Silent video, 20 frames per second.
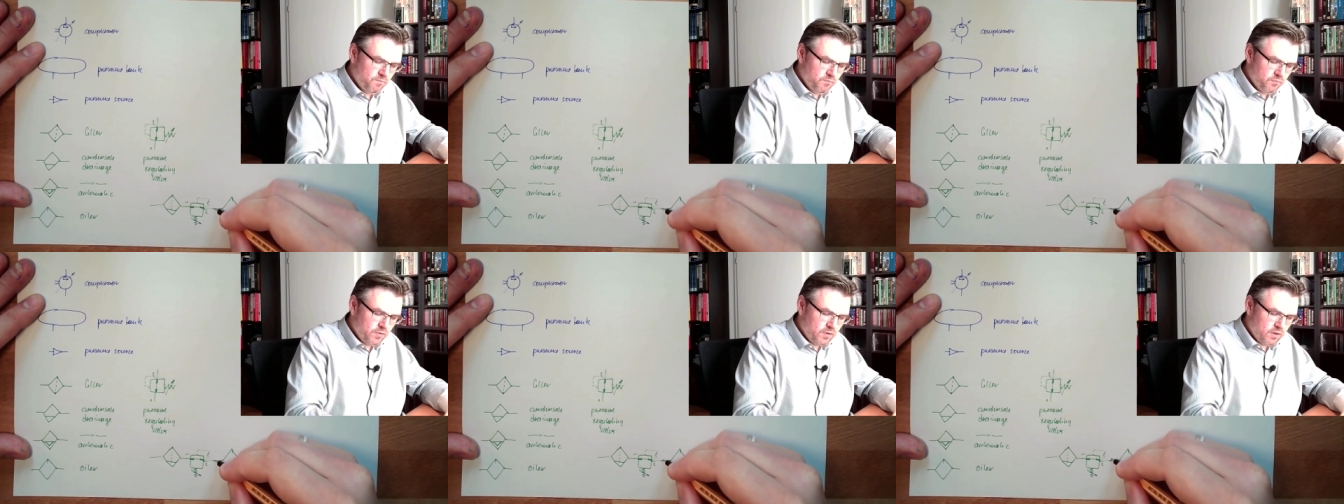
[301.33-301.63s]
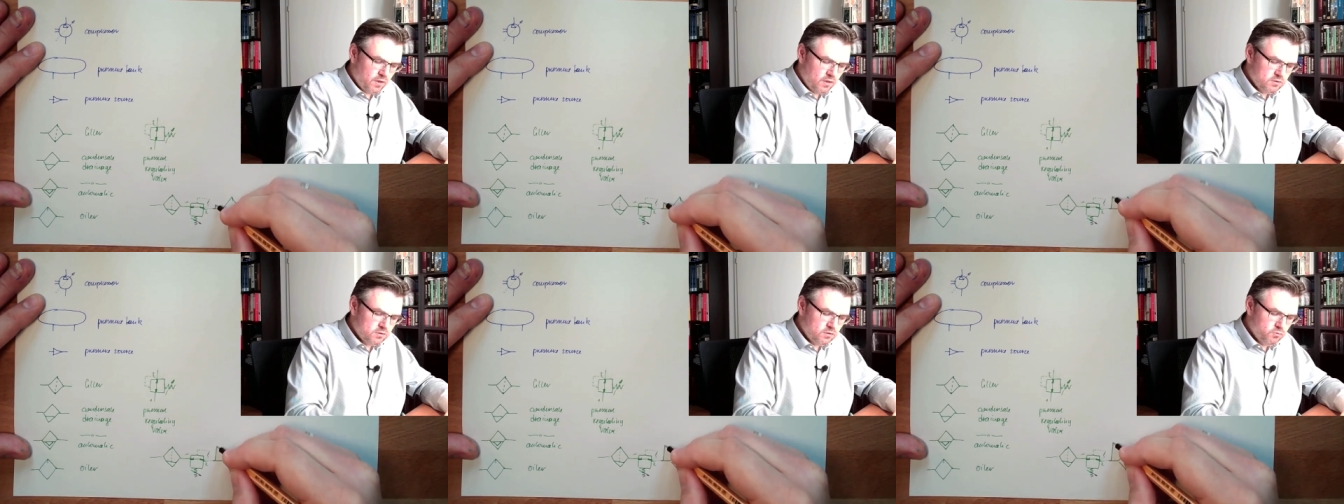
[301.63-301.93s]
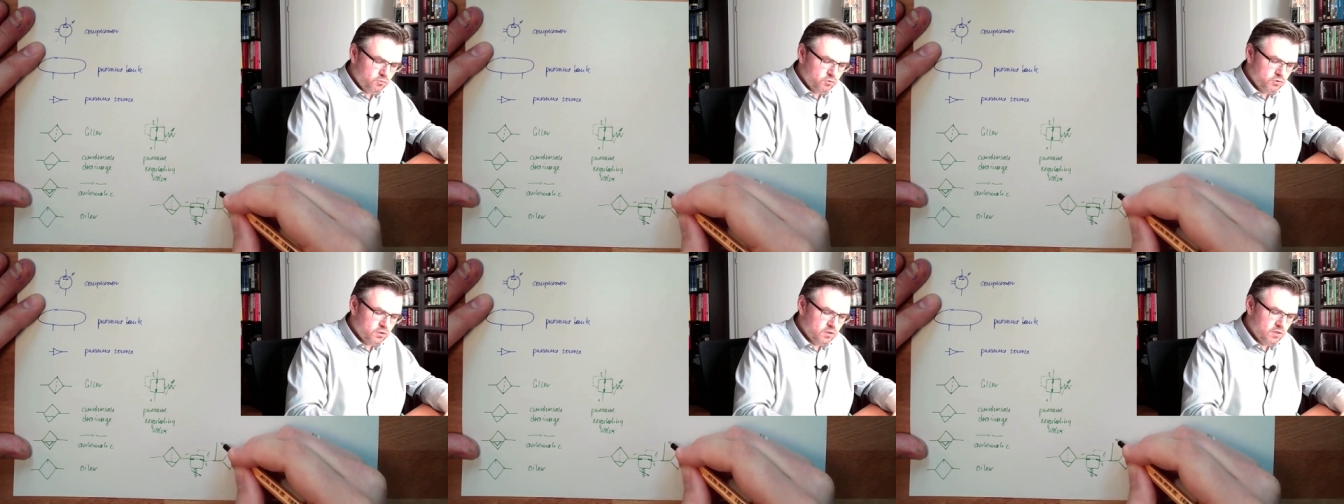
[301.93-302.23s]
there is
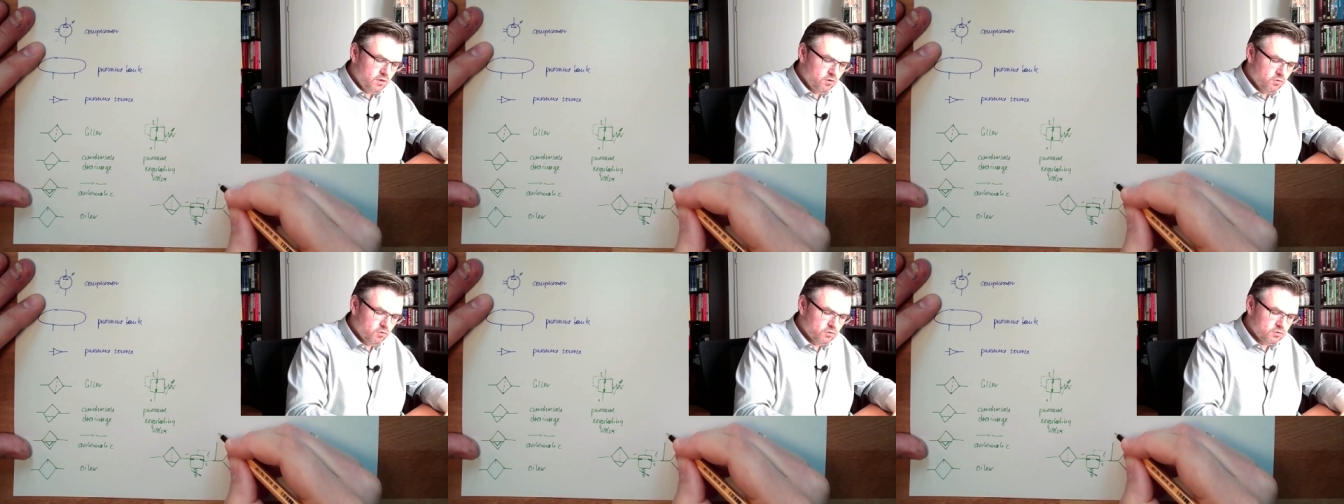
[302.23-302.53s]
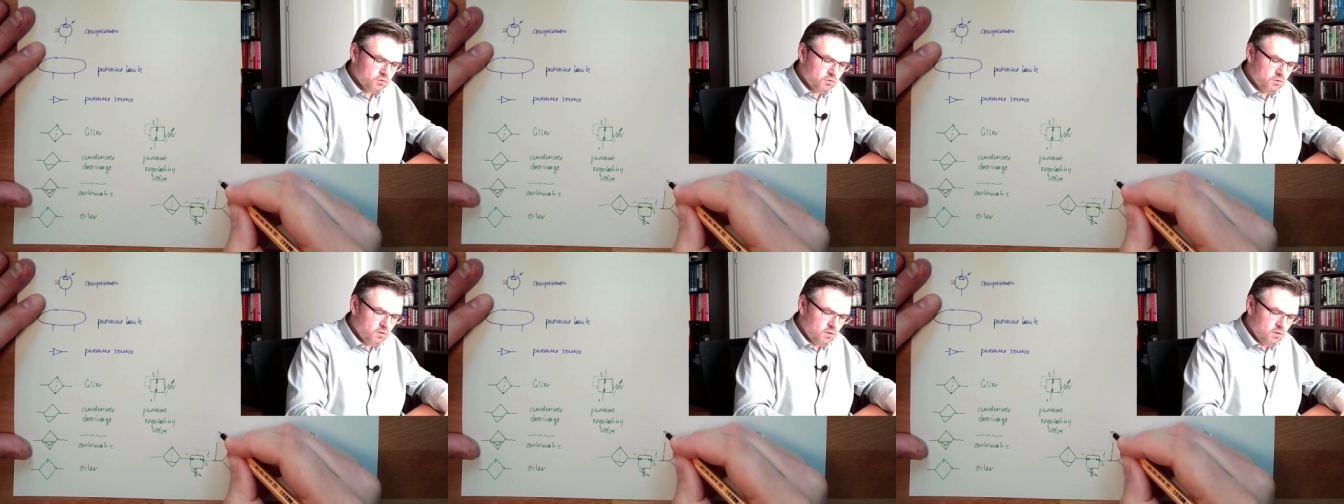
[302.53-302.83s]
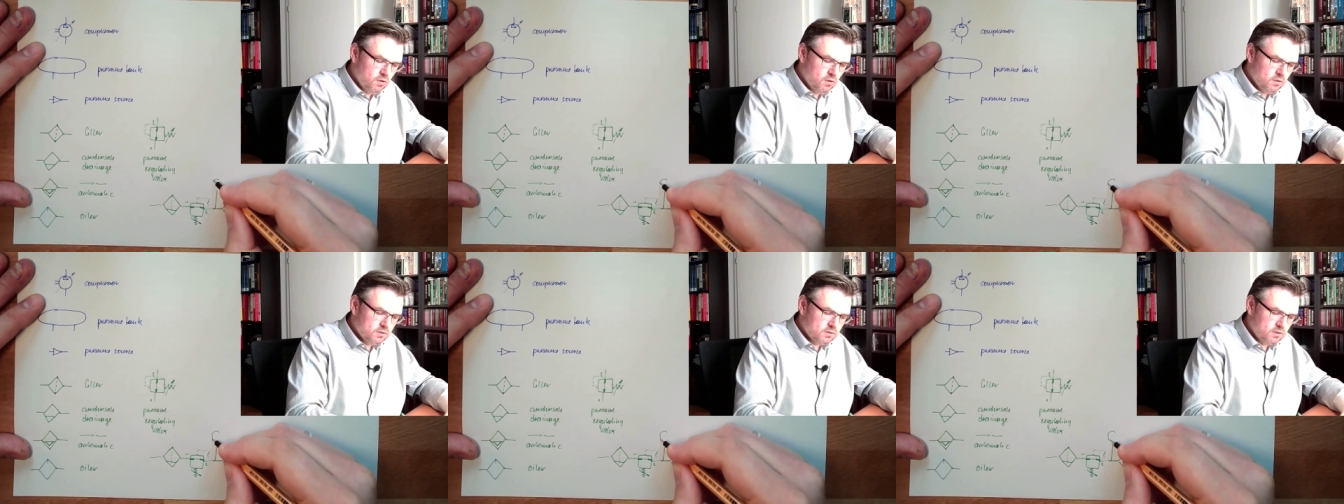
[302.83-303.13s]
usually also
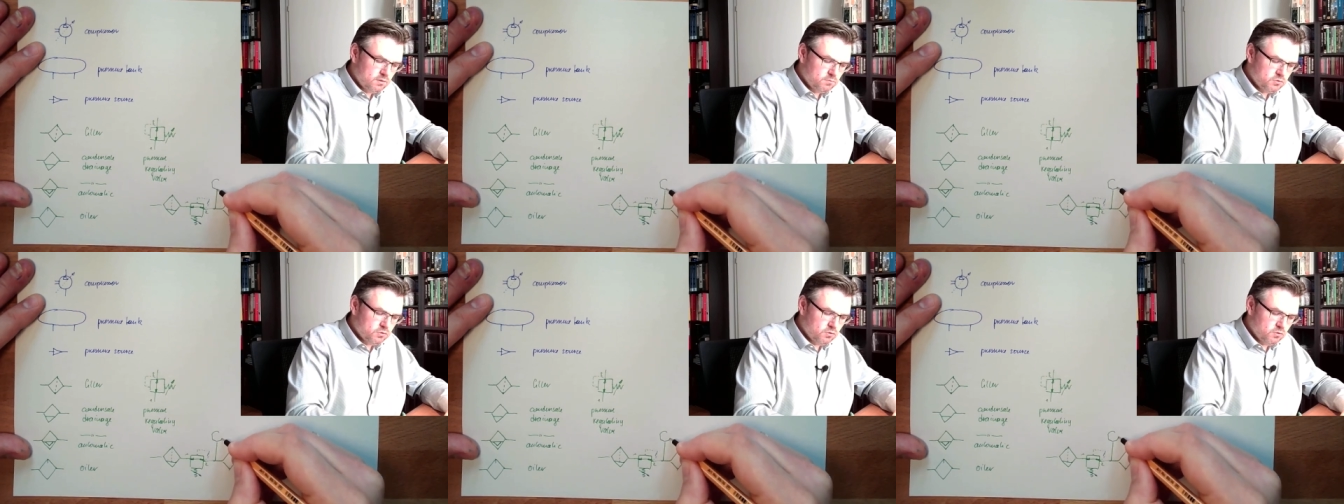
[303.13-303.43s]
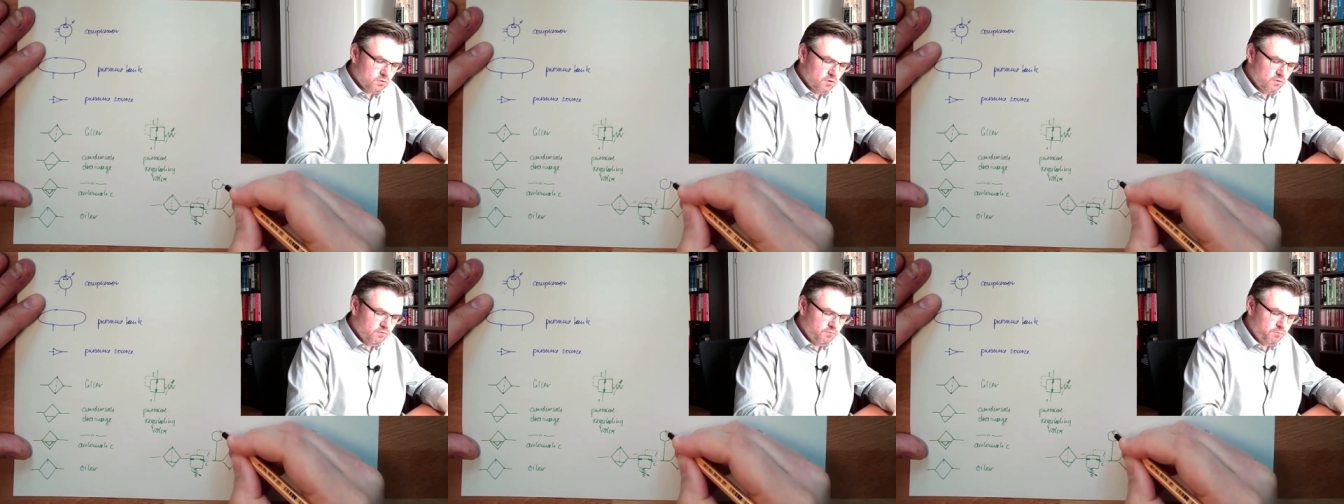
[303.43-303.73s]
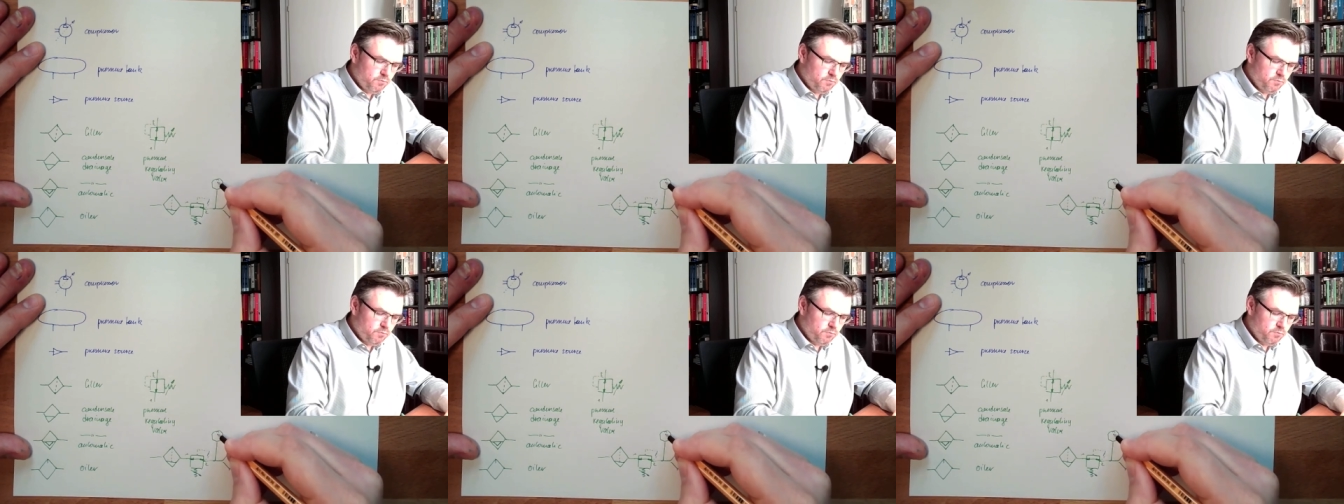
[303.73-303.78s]
some sort of